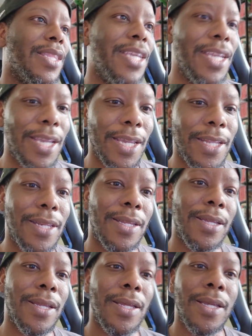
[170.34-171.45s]
And
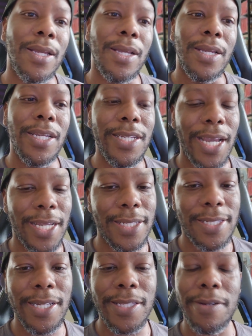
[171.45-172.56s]
then he
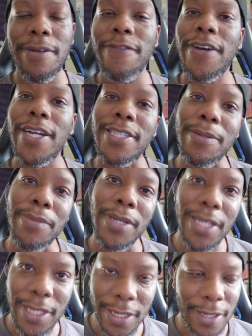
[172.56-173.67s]
had to sit there and fight the
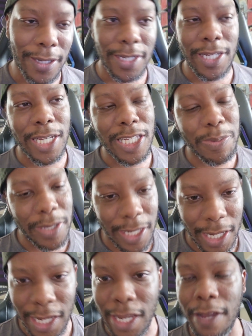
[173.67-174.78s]
media,
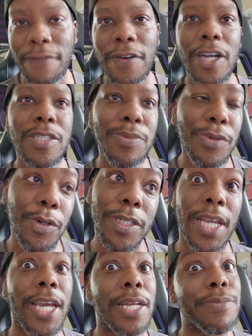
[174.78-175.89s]
ESPN, Fox
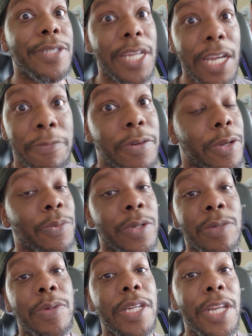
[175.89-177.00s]
Sports, Adam Schefter,
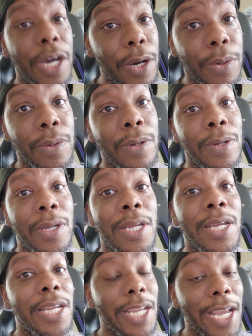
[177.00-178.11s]
which we know
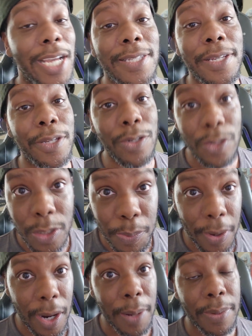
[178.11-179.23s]
he has a
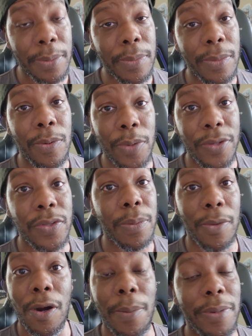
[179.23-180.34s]
huge problem with
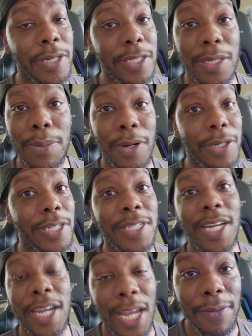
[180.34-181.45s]
Lamar because Lamar
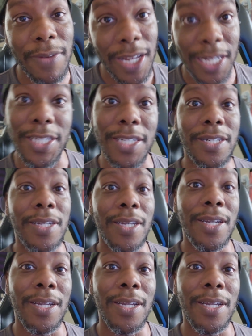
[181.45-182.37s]
does not have an agent.